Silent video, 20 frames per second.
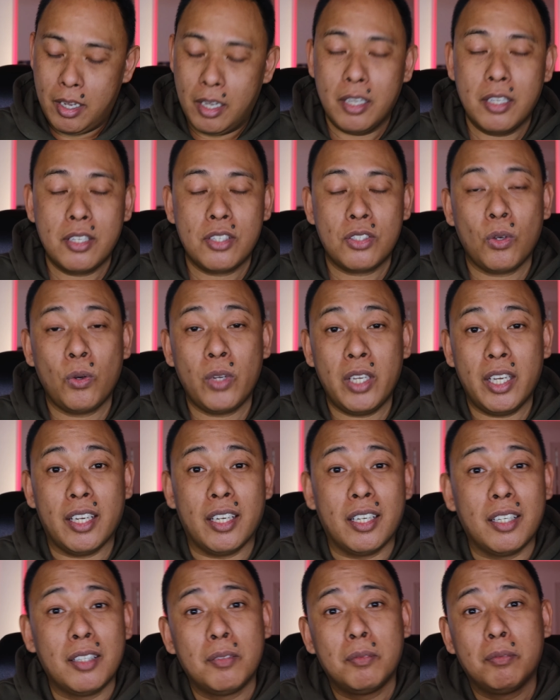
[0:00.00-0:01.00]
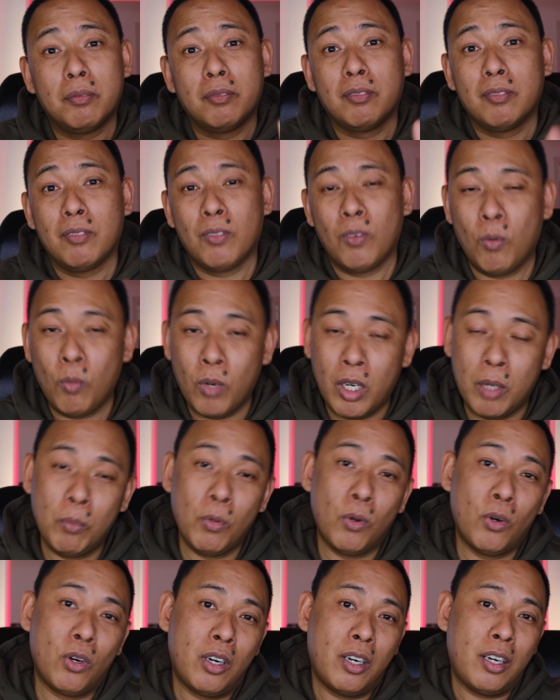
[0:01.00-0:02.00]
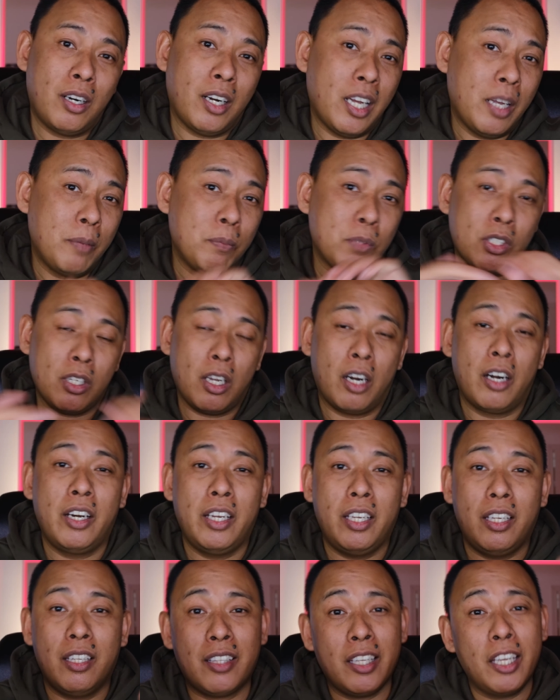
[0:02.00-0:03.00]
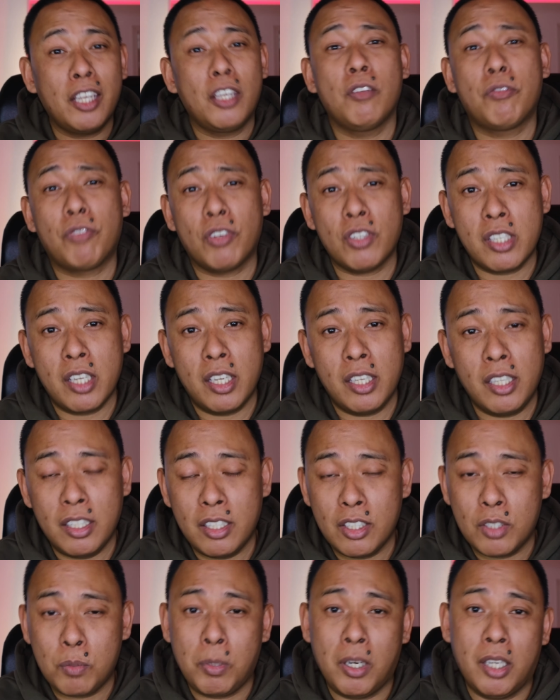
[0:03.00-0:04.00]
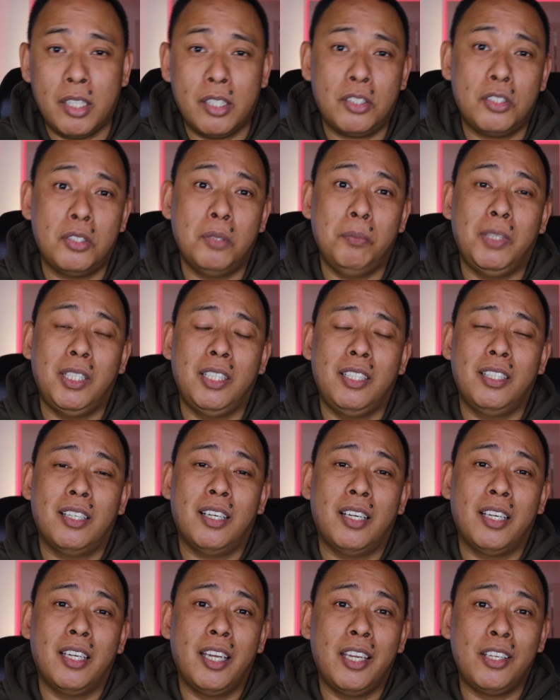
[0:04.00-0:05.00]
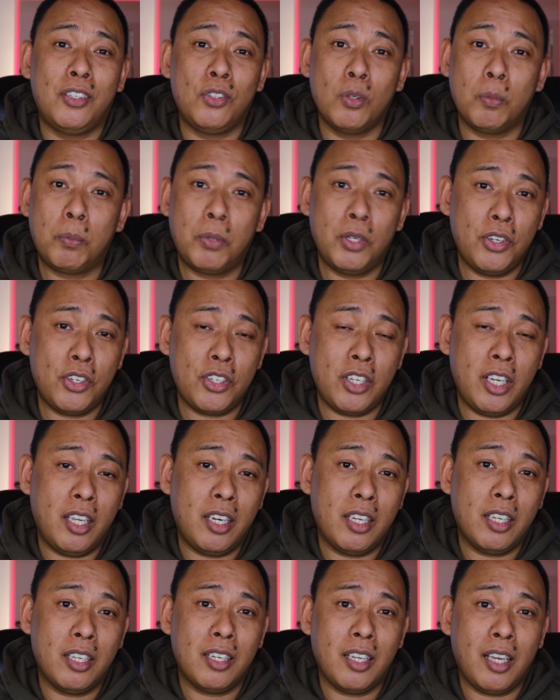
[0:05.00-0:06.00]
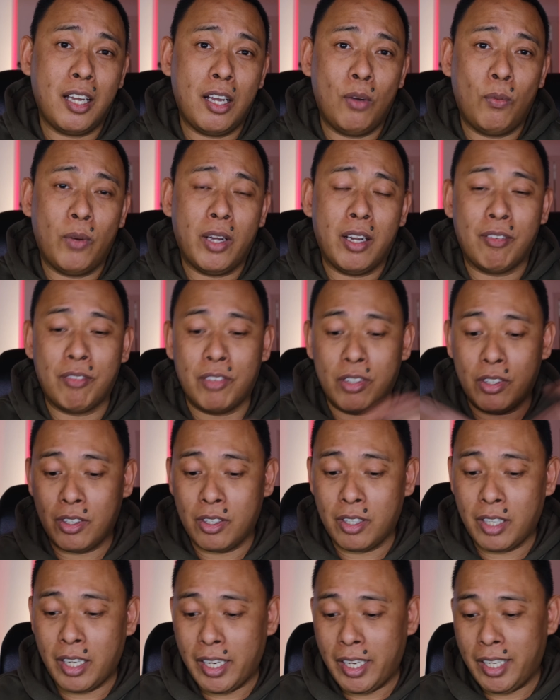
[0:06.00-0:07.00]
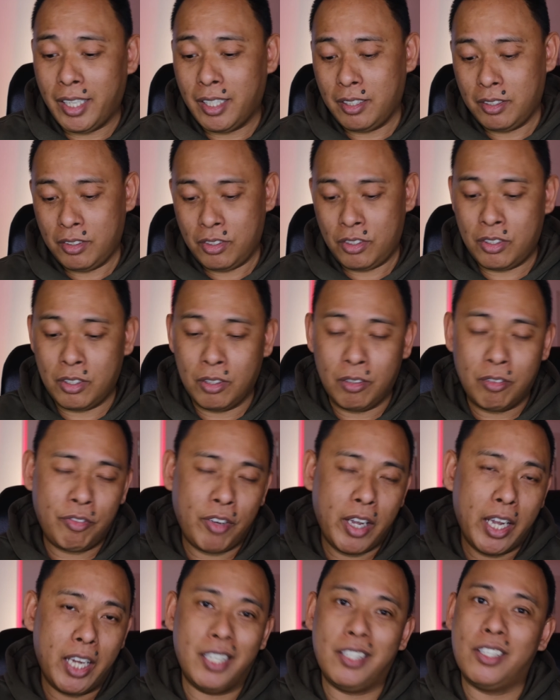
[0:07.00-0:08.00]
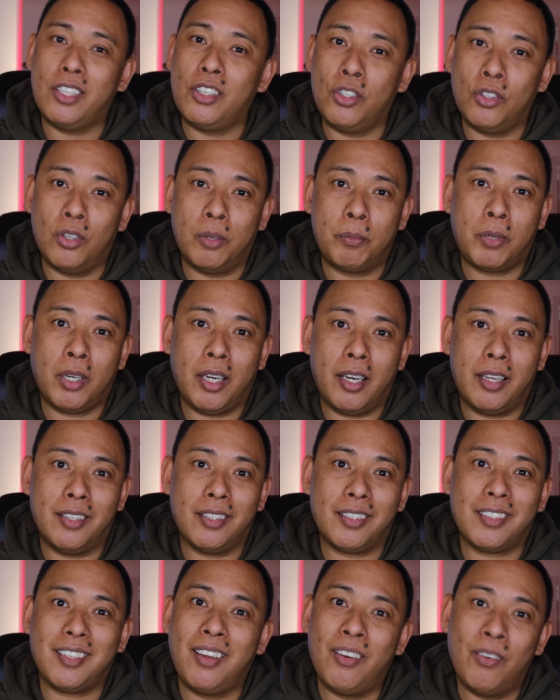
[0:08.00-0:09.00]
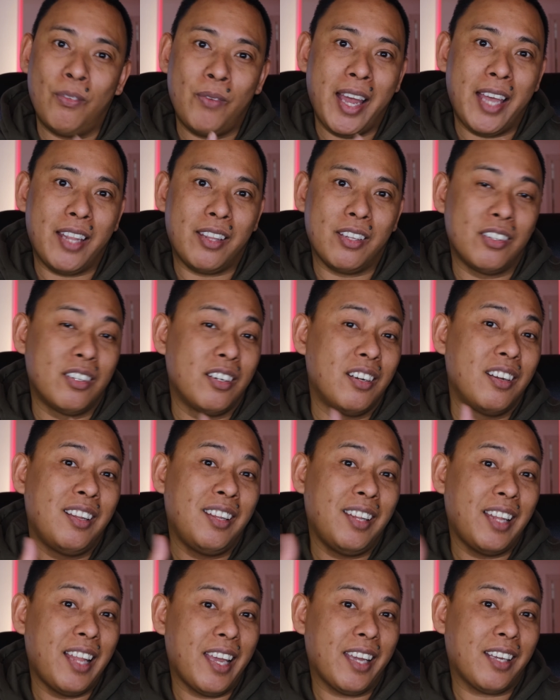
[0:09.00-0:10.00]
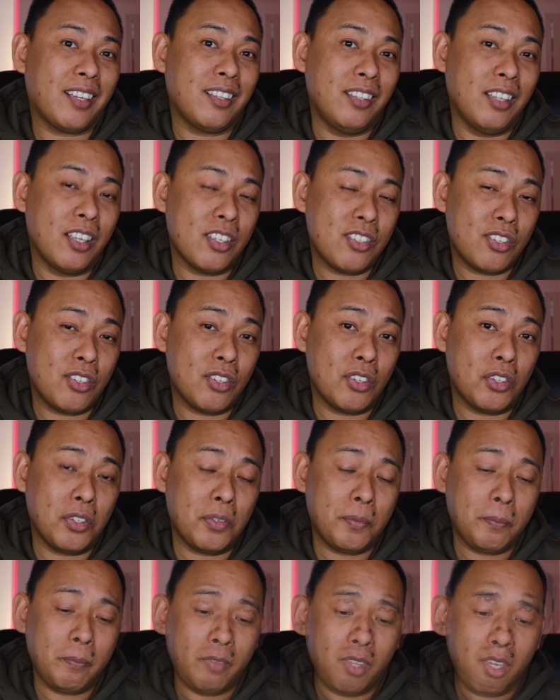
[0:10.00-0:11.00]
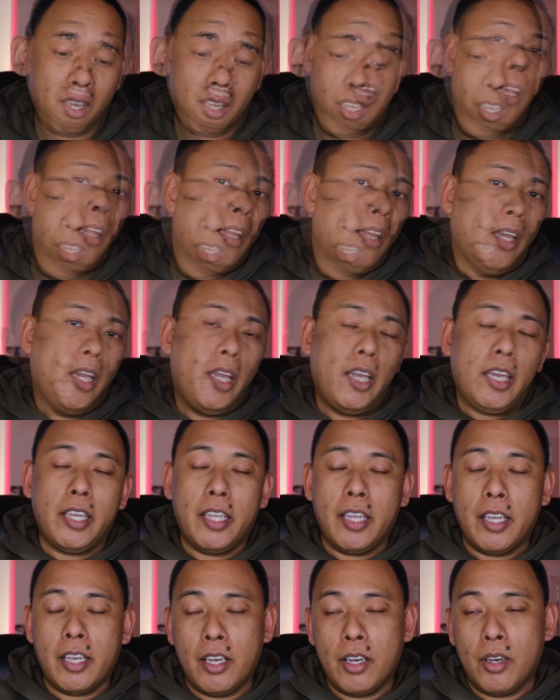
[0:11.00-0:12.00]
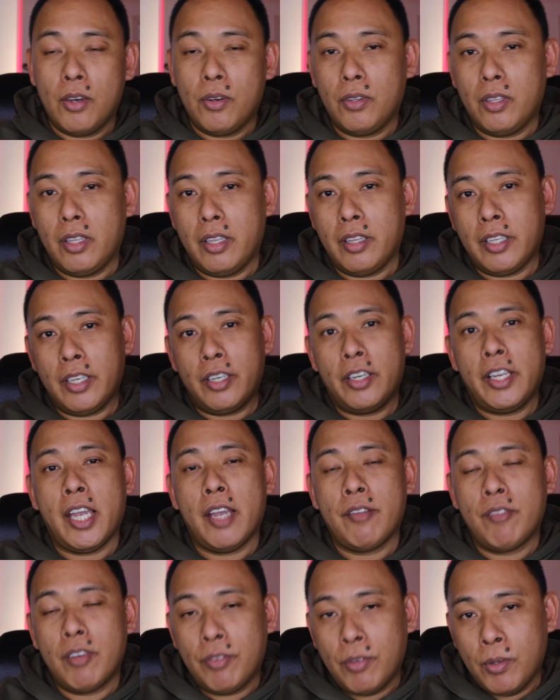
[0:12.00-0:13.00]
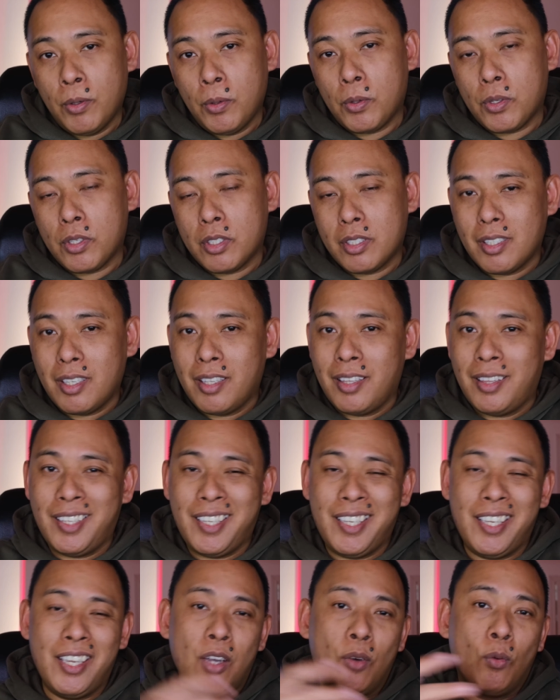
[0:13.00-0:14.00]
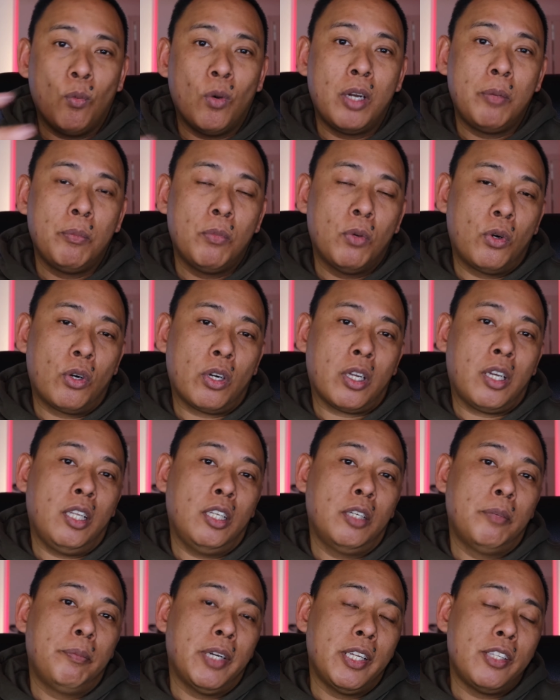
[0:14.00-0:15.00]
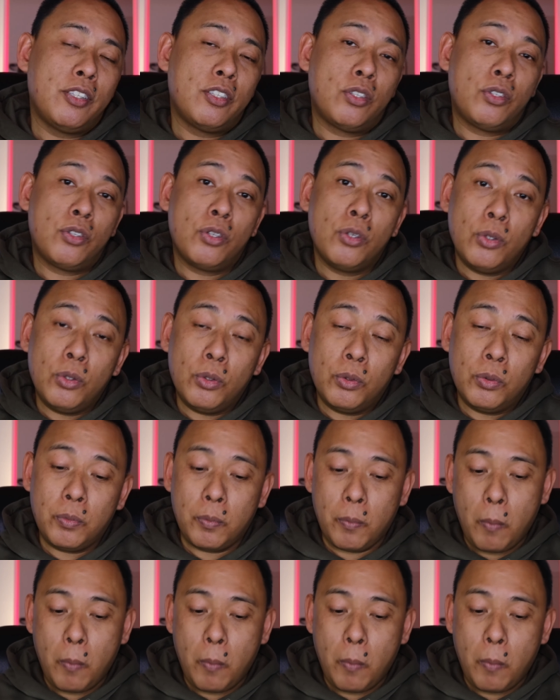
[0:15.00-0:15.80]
So yeah, One More, I'm sorry. Thank you for sending this product to me. I do appreciate it. However, I still find your product rather lackluster. Anyhow, there you have it, folks. The One More ColorBuds 2.